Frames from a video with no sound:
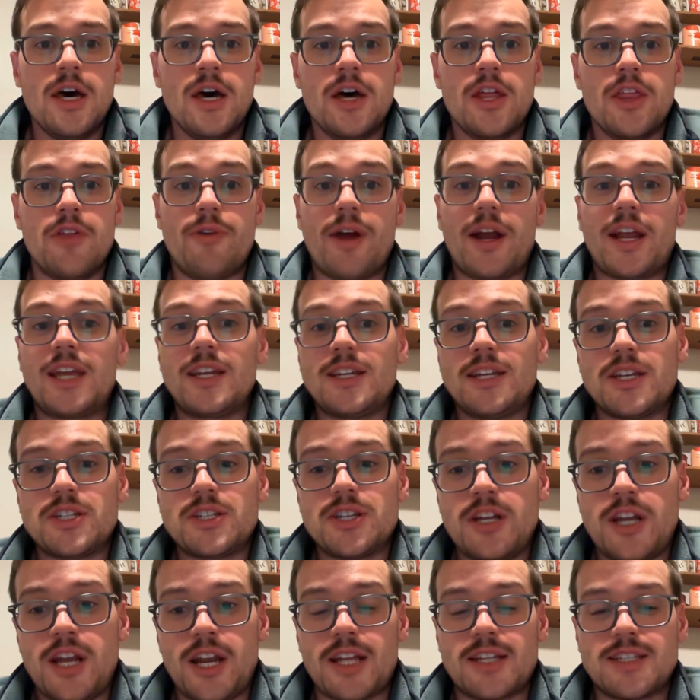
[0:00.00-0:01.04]
The
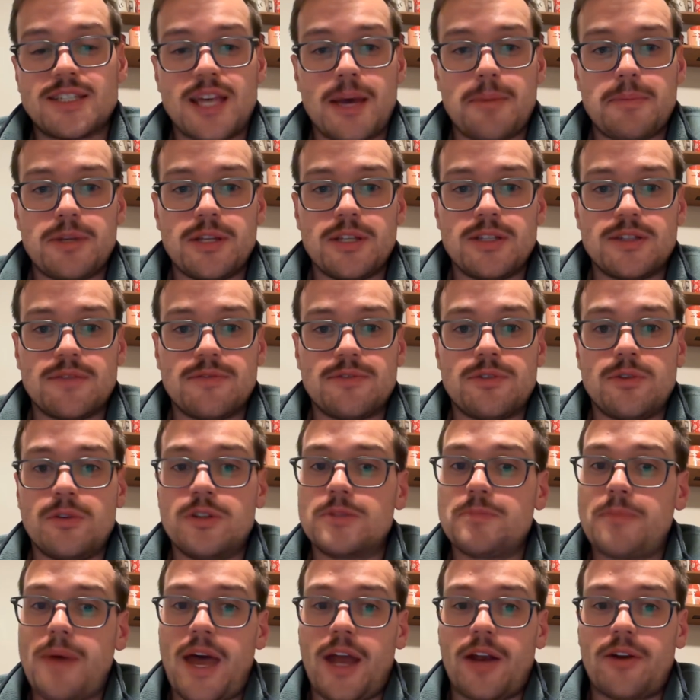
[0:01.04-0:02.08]
recognition and acceptance of
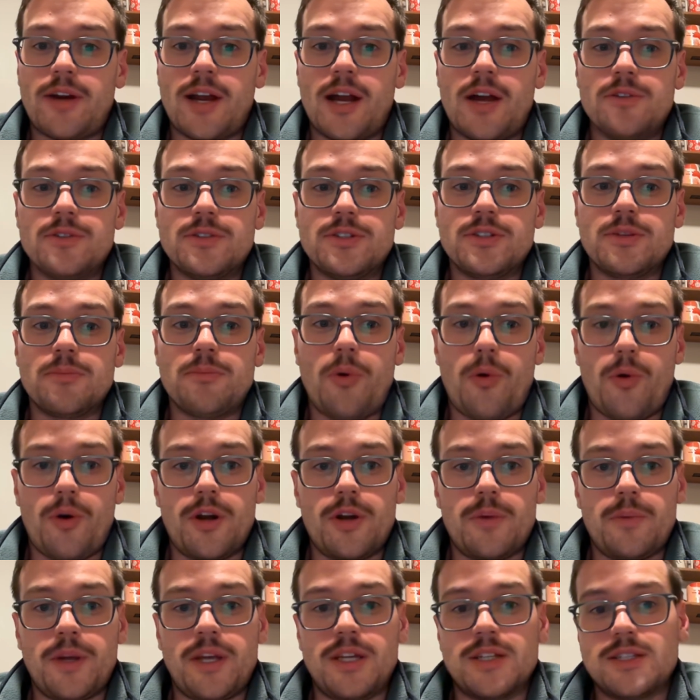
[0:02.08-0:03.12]
students' backgrounds is
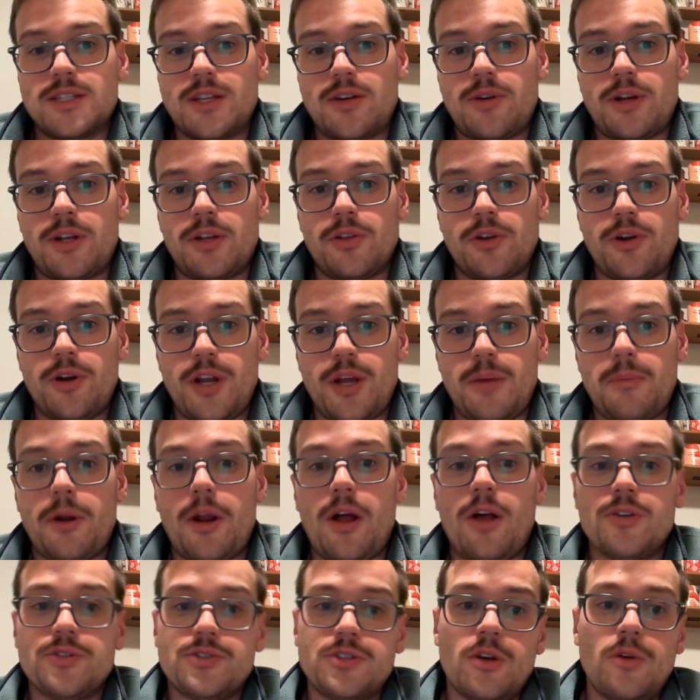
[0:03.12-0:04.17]
important when considering learning, but
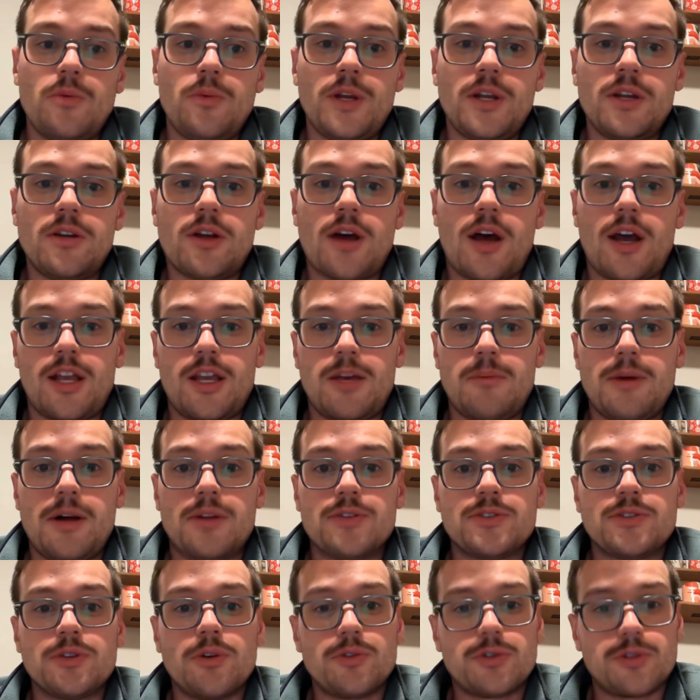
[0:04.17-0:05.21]
also when talking
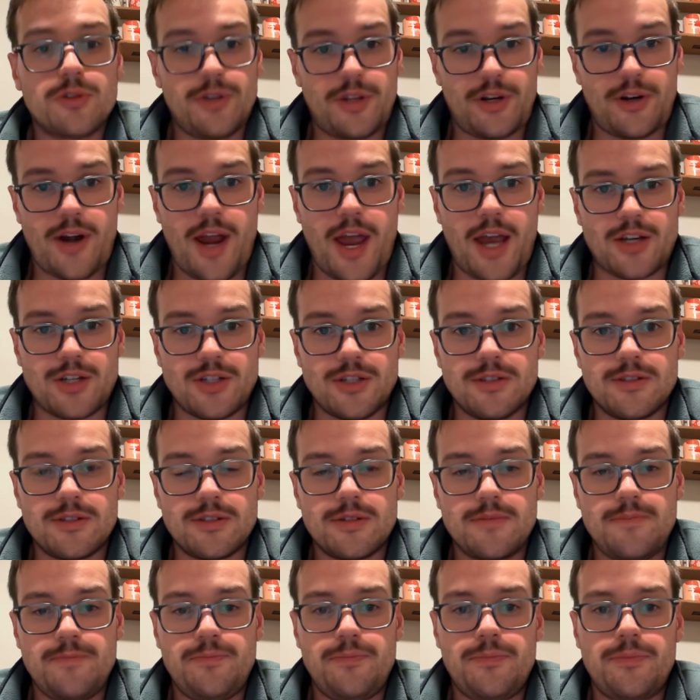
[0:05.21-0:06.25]
about social interactions.